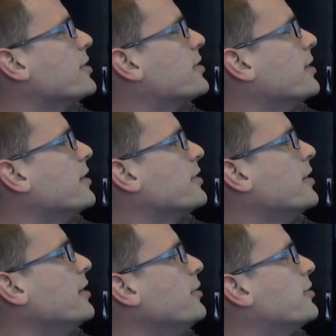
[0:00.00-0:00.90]
which isn't
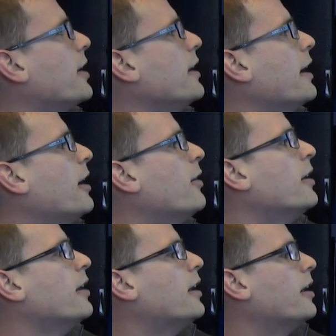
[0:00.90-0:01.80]
in use right now,
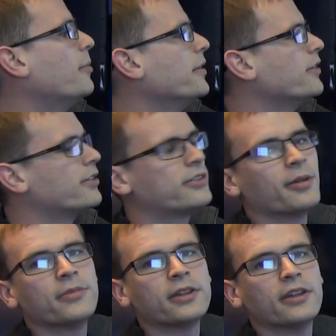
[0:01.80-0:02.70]
but this is
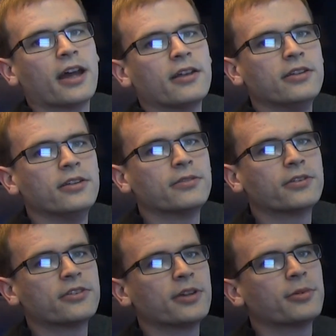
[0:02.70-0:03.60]
something that,
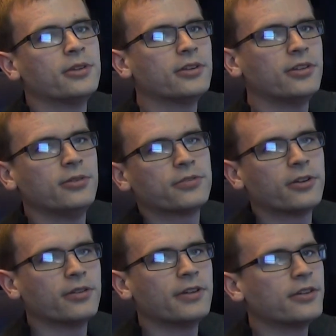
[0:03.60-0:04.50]
for example, you could use for
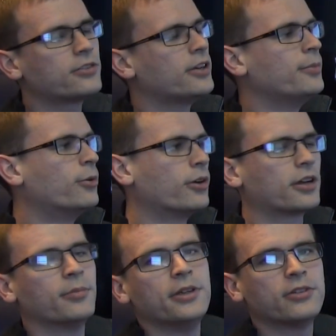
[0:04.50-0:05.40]
an event stream, or it
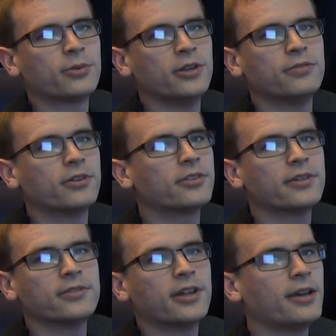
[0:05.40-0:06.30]
can be a
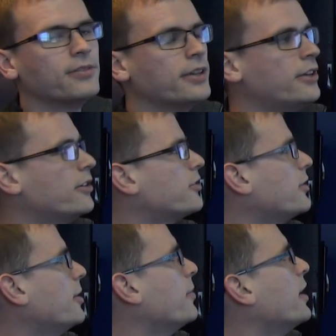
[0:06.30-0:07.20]
24/7 live linear
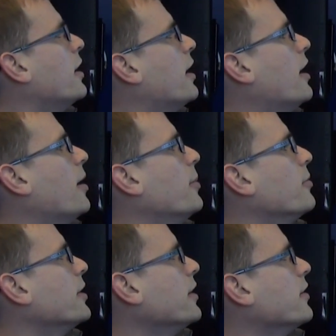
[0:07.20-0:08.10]
stream. But
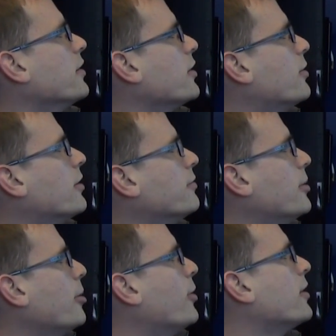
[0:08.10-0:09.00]
really the core of what
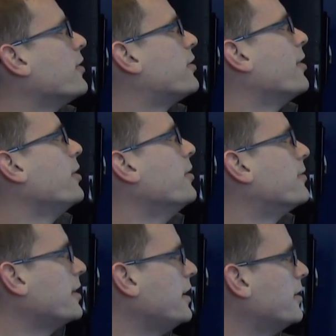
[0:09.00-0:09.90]
we wanted to show you
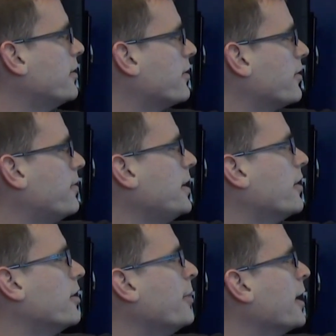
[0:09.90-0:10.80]
over here is this video
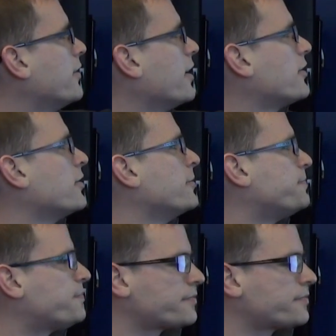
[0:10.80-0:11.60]
on demand section.